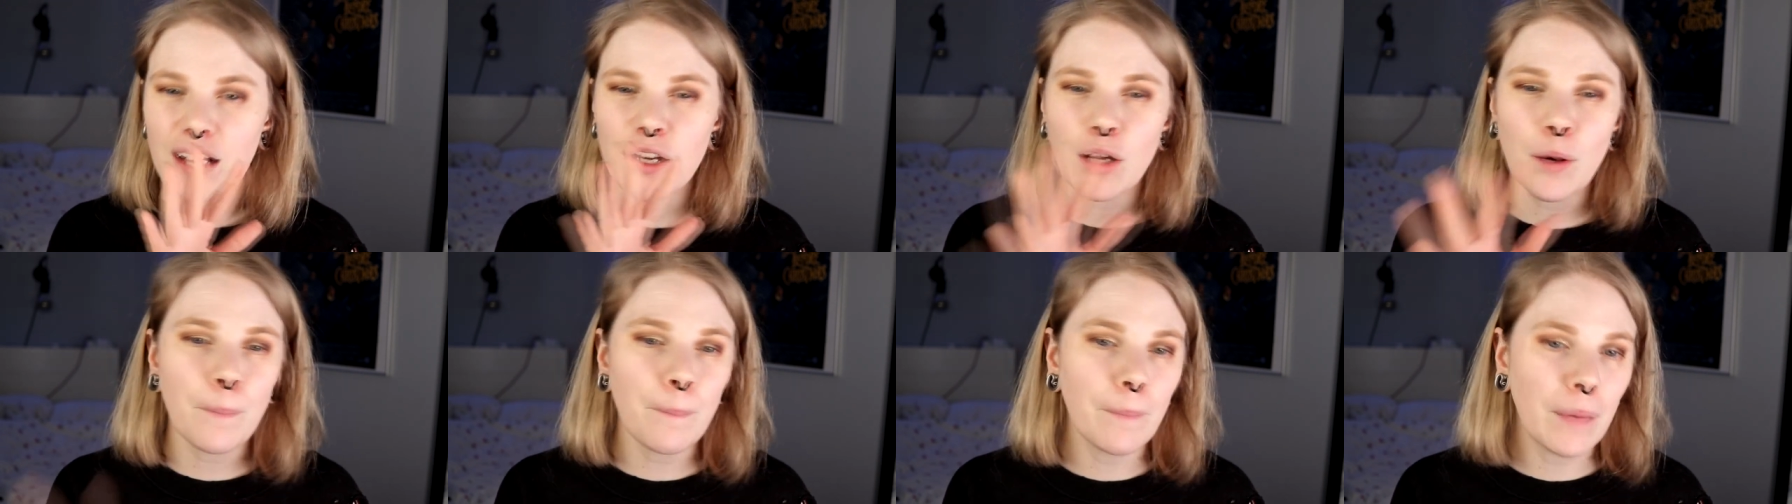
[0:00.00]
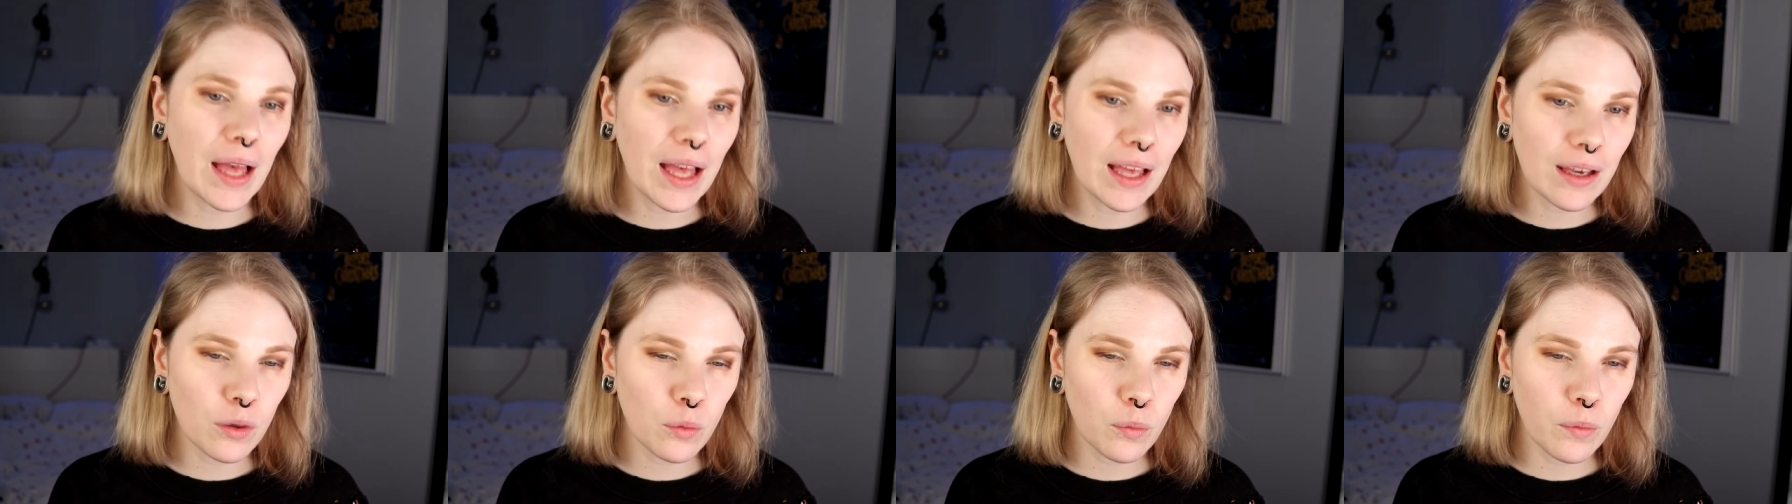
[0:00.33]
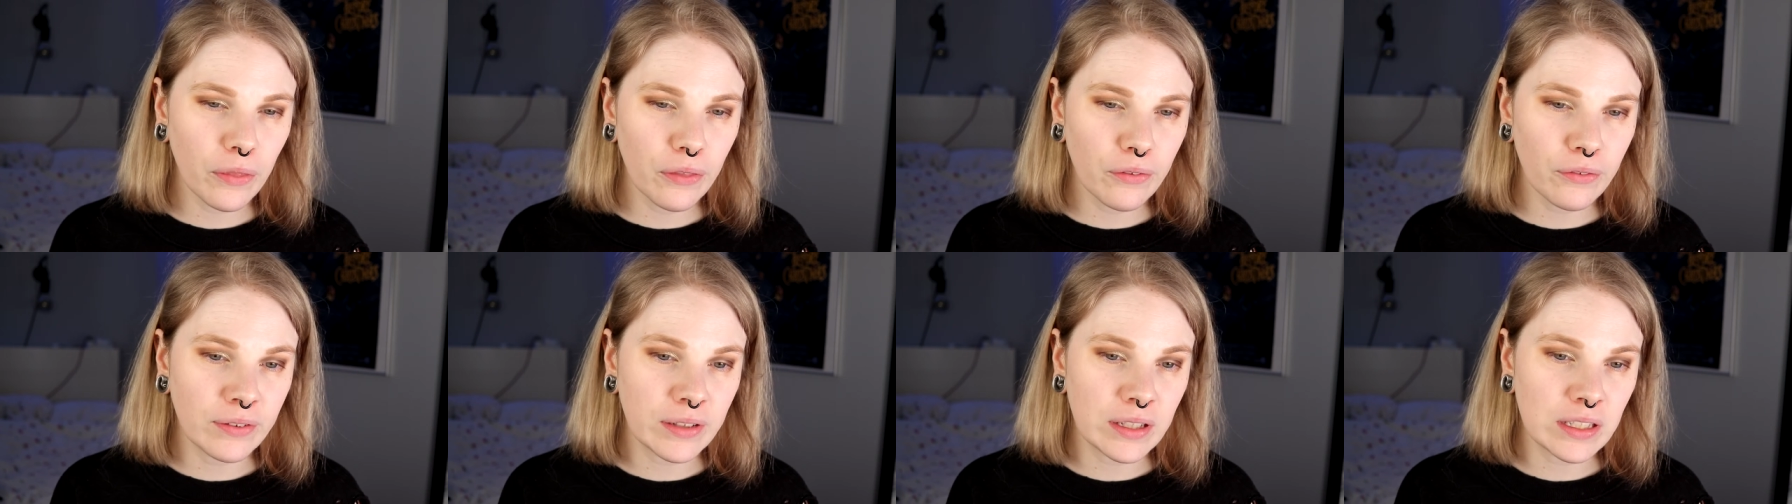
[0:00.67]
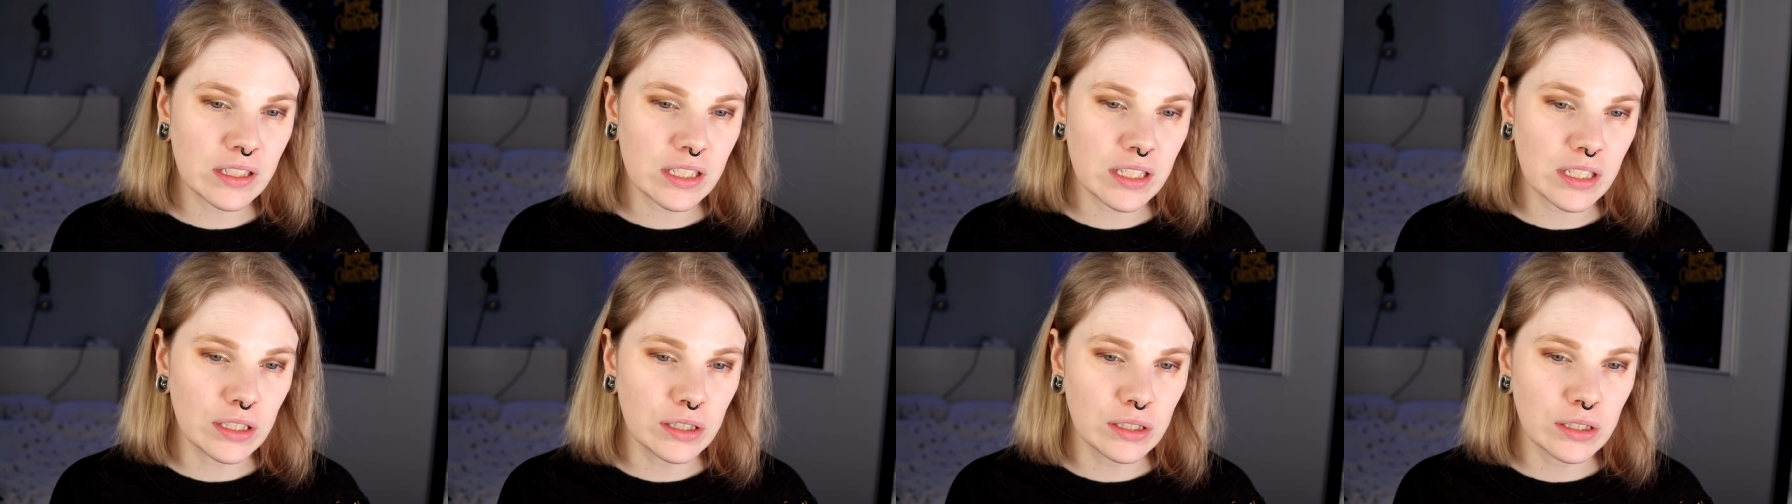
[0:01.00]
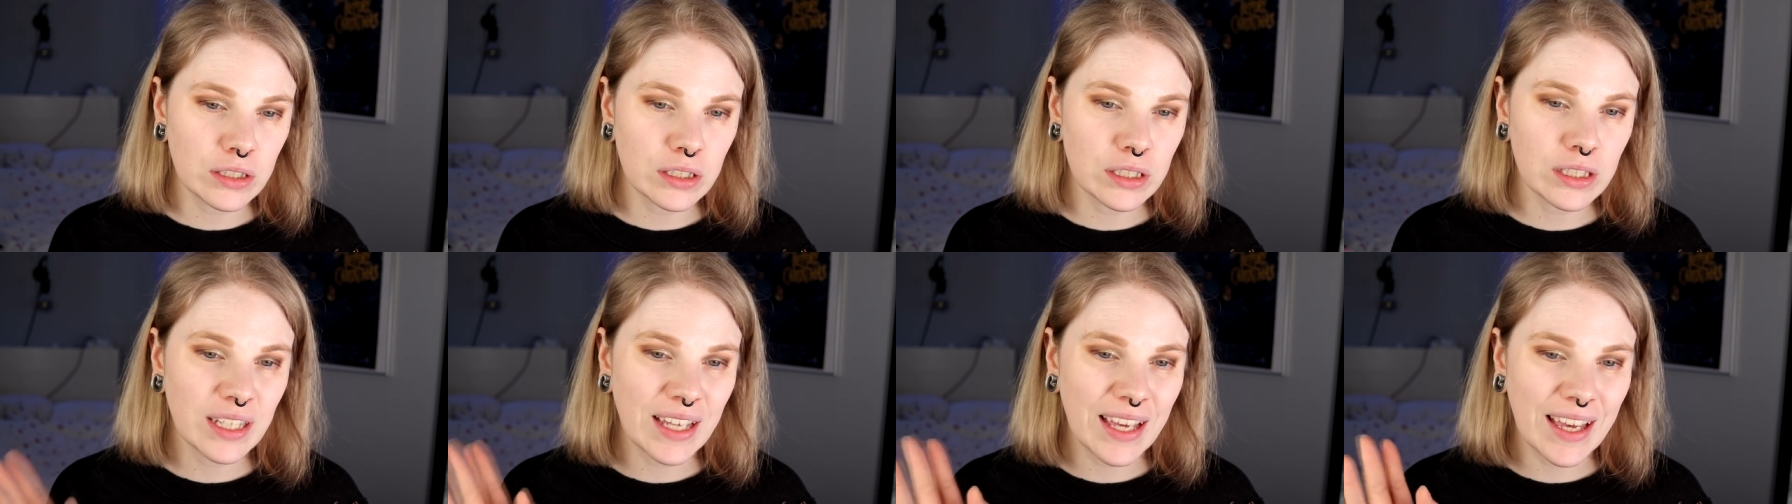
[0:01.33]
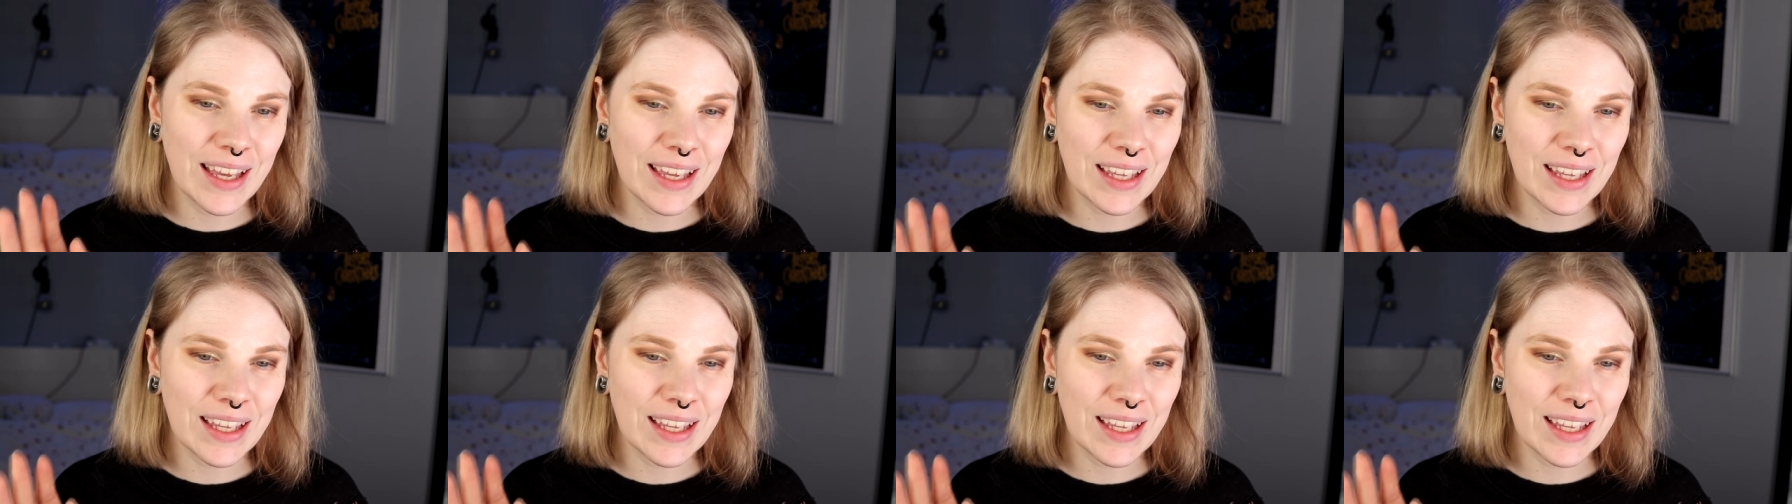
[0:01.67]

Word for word: I come back with the finished look.